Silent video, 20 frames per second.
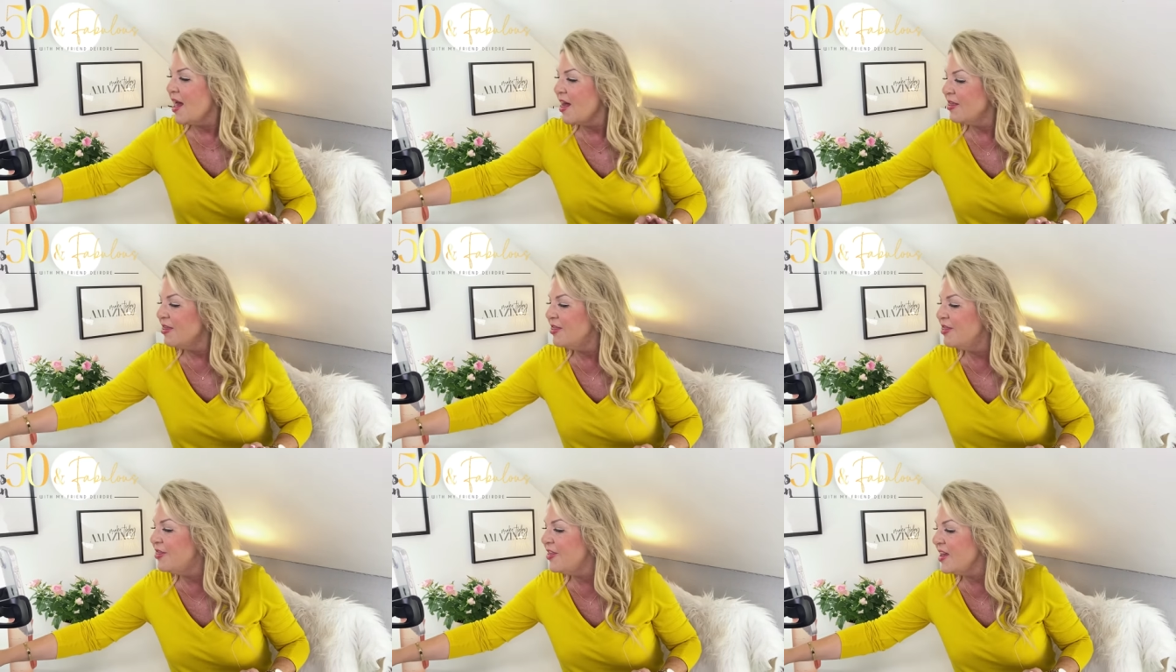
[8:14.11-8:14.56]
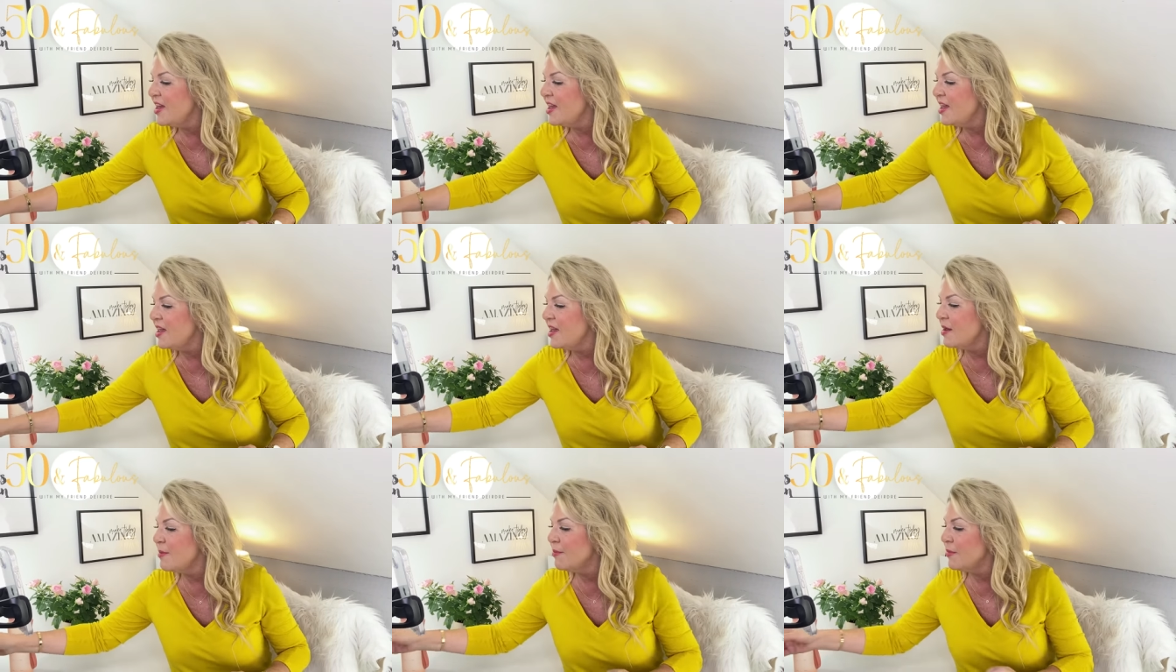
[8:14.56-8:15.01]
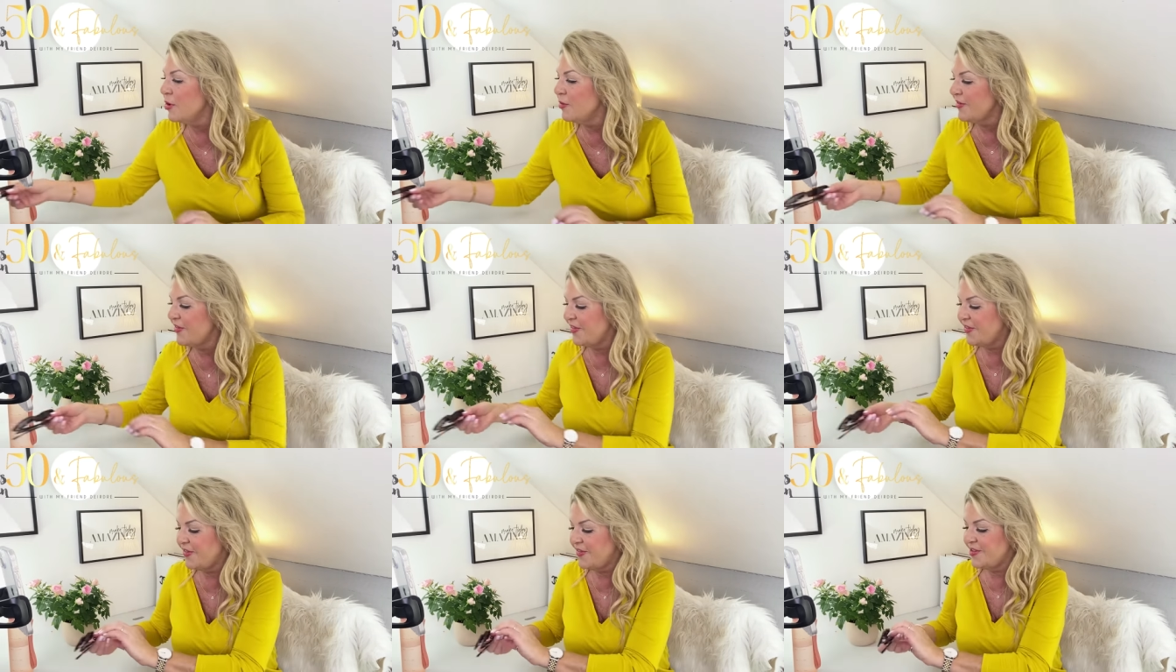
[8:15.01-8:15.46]
the
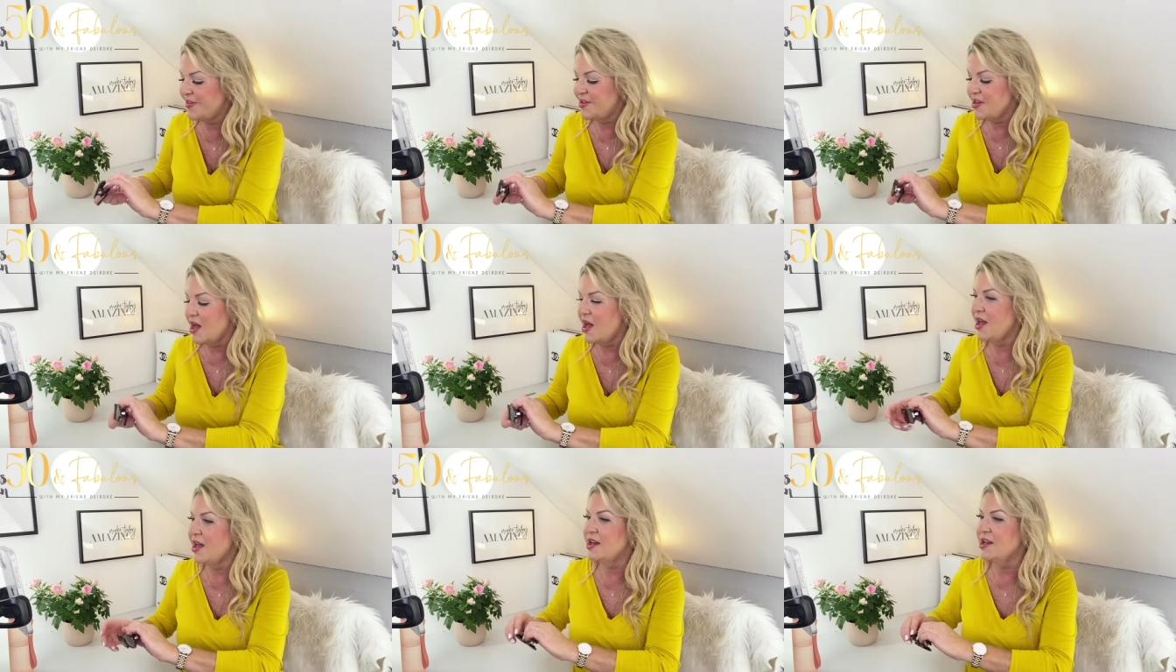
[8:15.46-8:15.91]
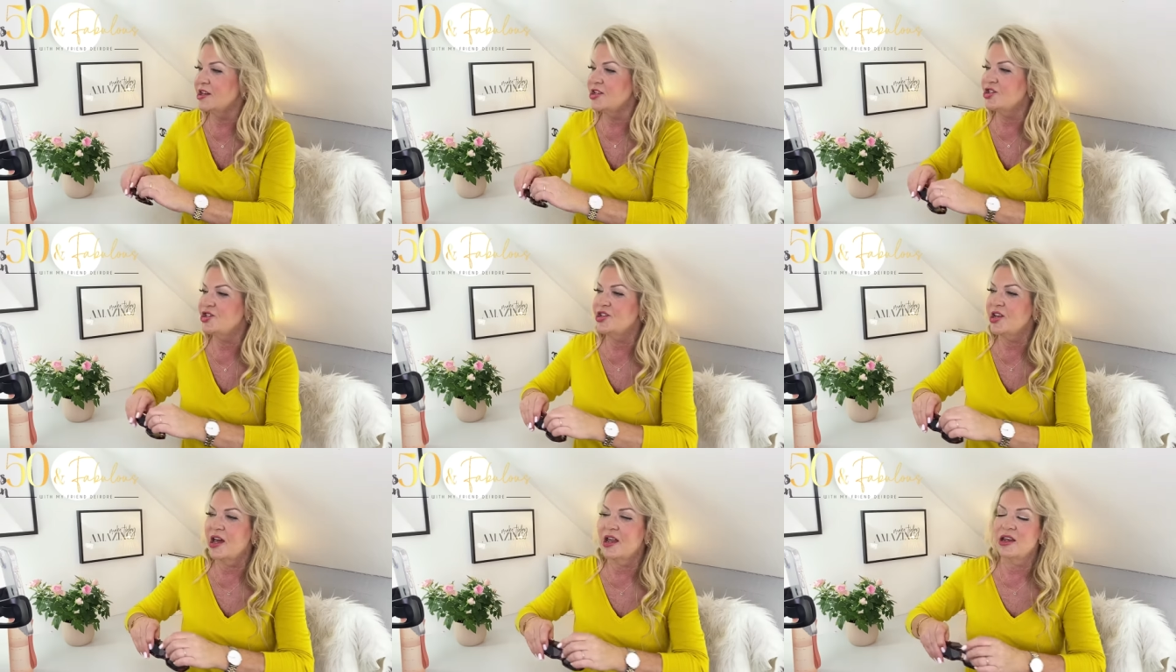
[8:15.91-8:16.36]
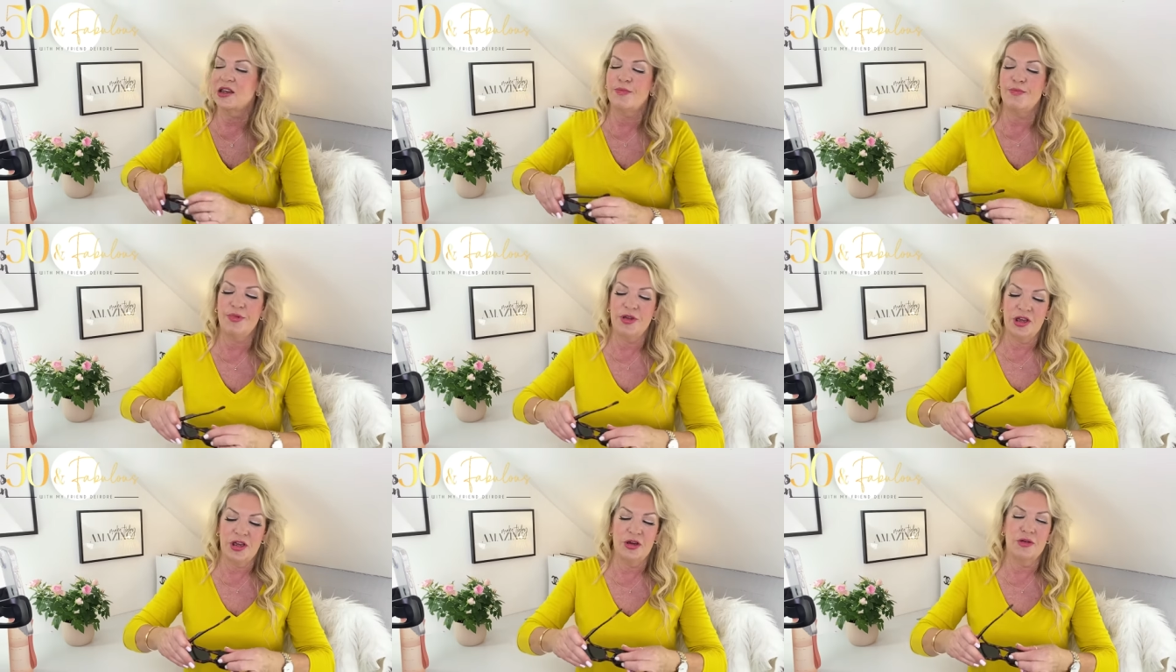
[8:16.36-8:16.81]
most stylish and
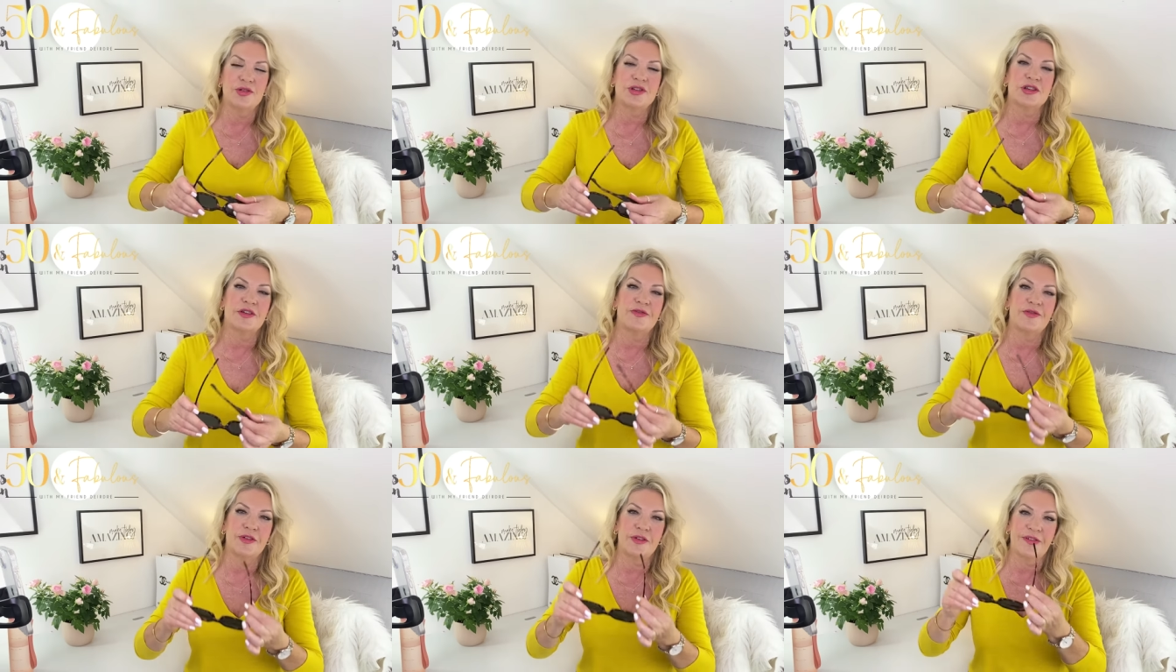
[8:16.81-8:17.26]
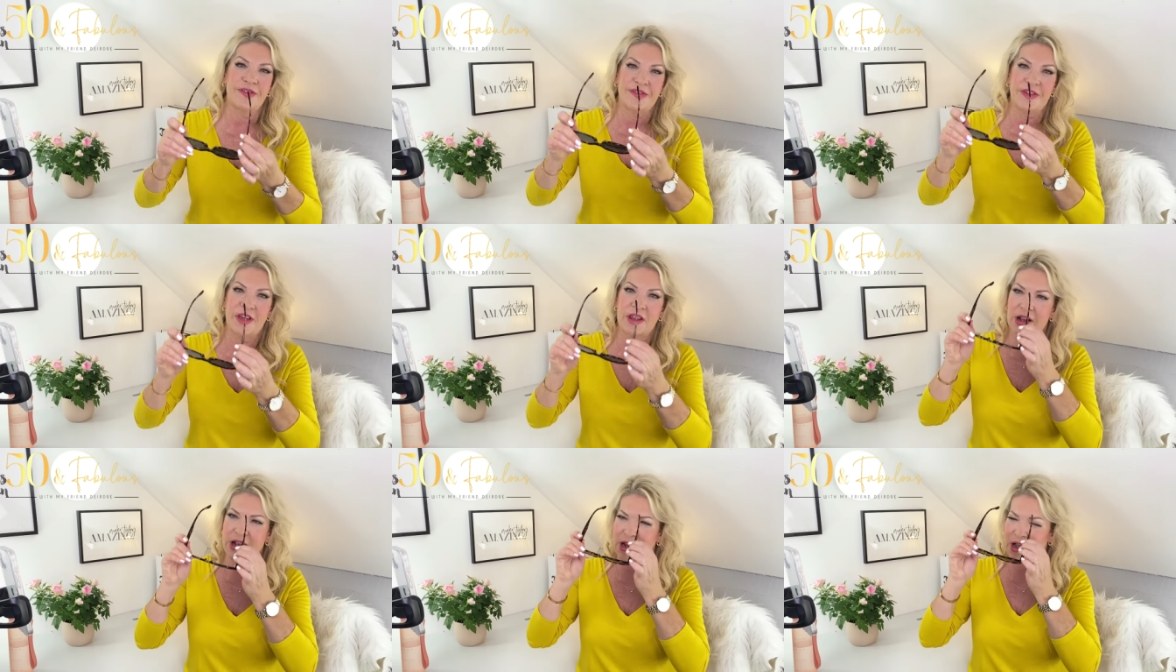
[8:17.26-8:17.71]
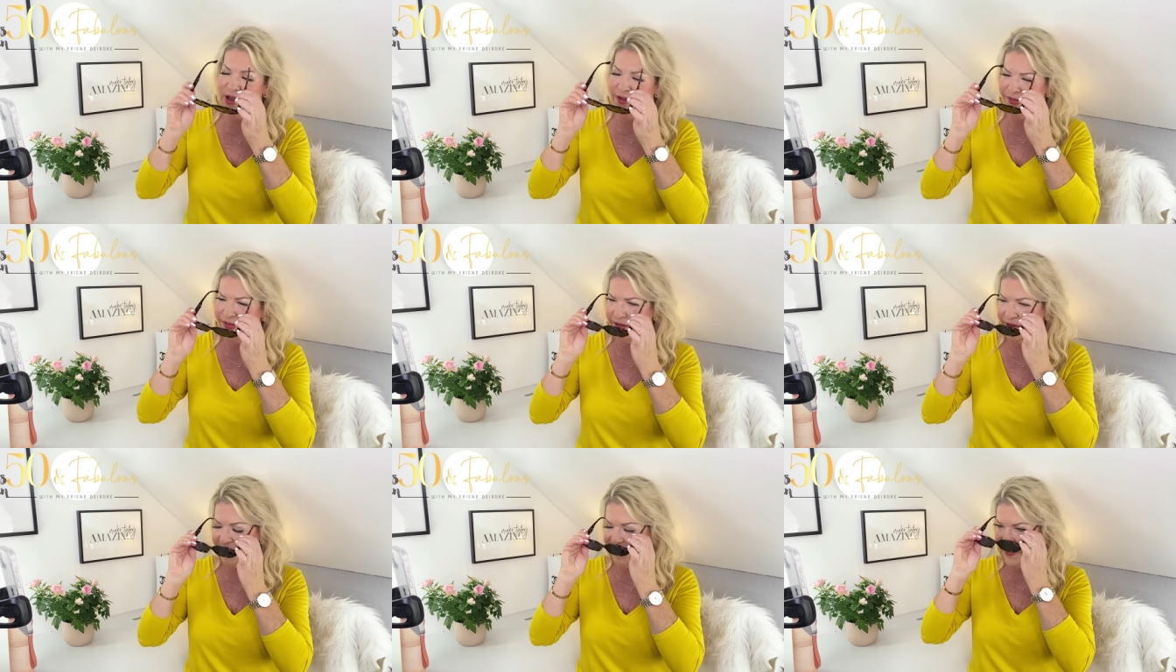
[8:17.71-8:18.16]
beautiful
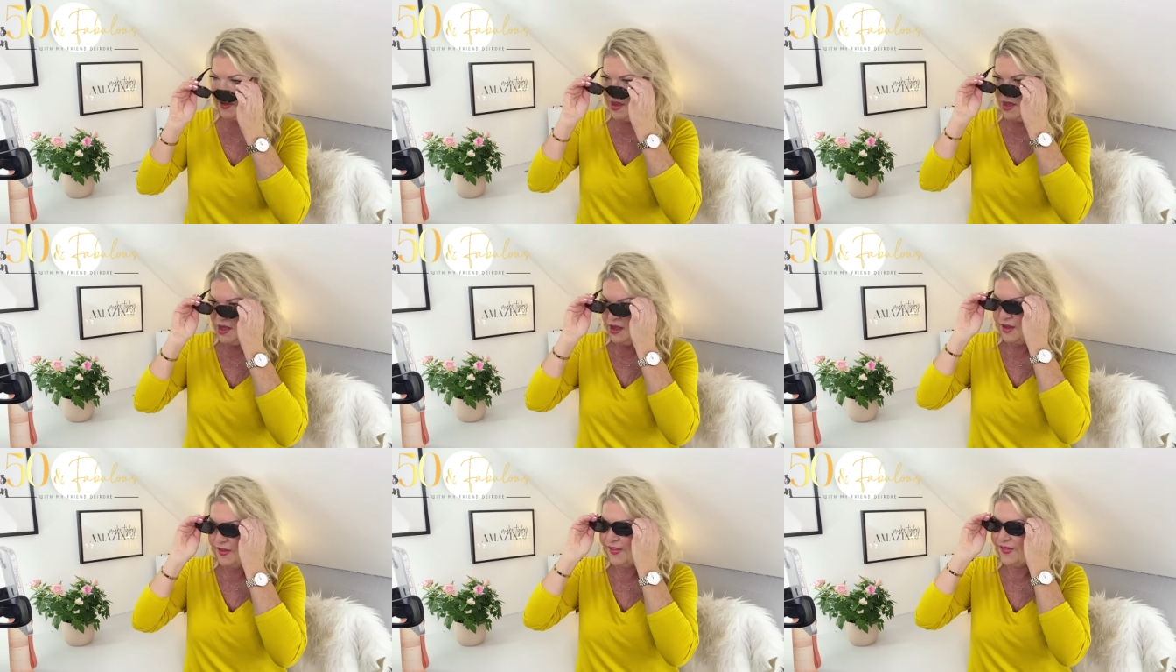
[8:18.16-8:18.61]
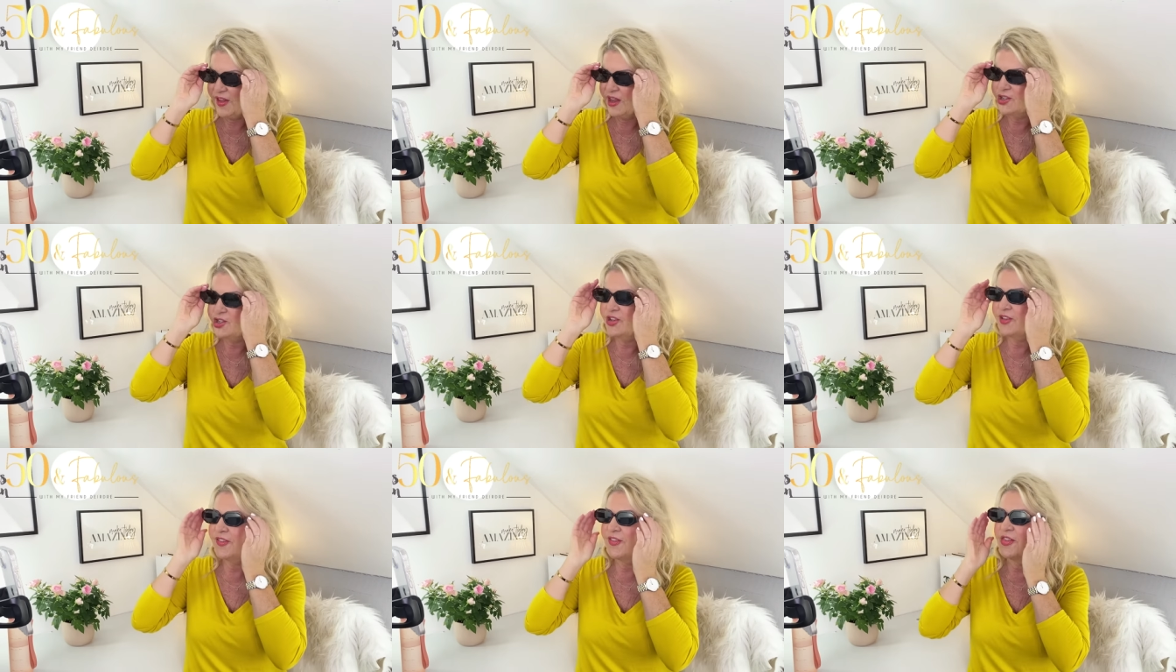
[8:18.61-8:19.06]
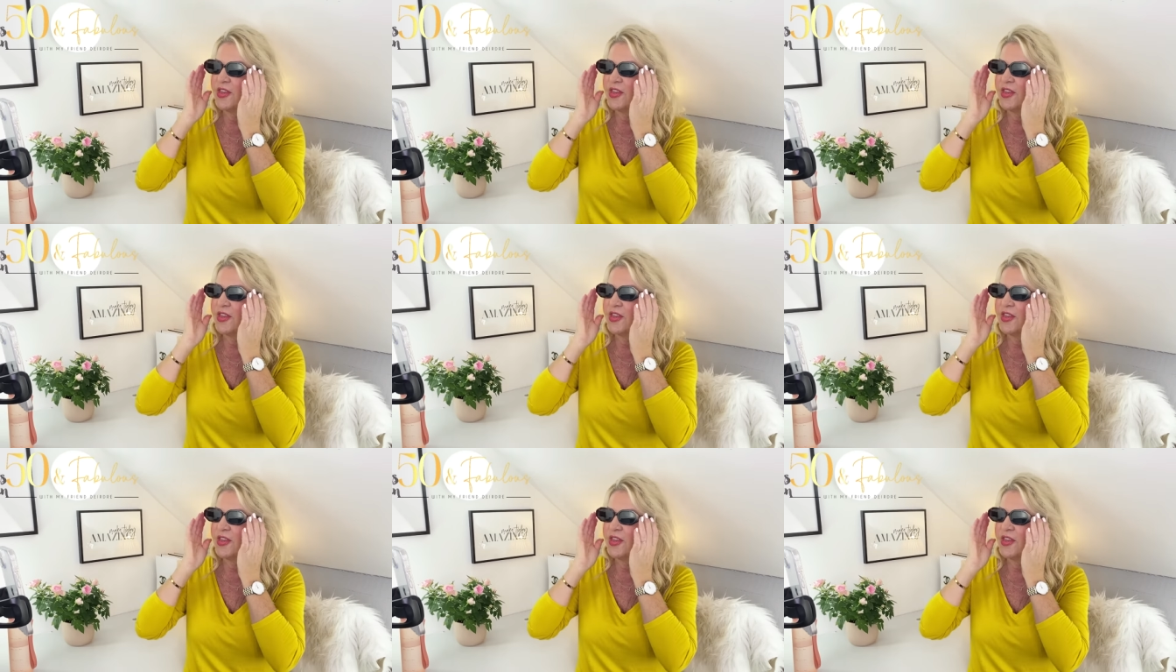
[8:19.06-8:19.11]
sunglasses, such as